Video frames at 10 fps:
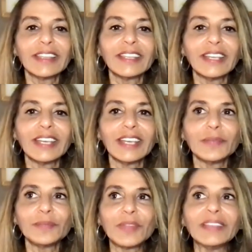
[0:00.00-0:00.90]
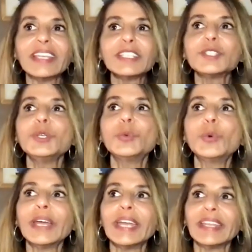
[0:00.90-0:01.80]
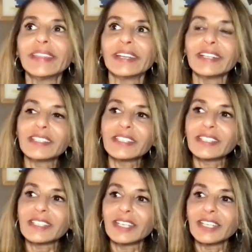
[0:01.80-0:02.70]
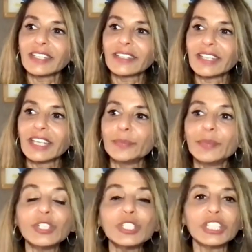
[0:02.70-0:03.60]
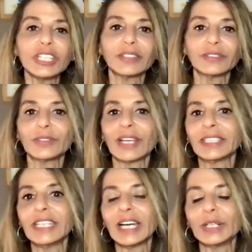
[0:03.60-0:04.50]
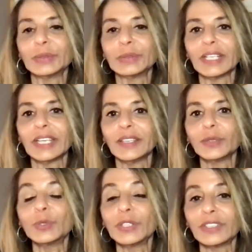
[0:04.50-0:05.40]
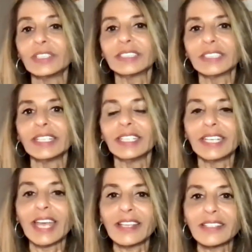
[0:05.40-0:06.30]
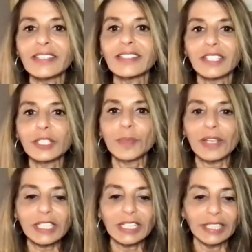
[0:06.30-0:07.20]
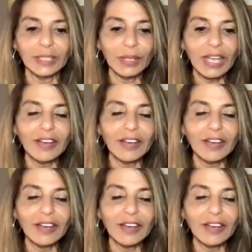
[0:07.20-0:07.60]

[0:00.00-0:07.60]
and this new way that it's emerging right now in the world and in us, especially we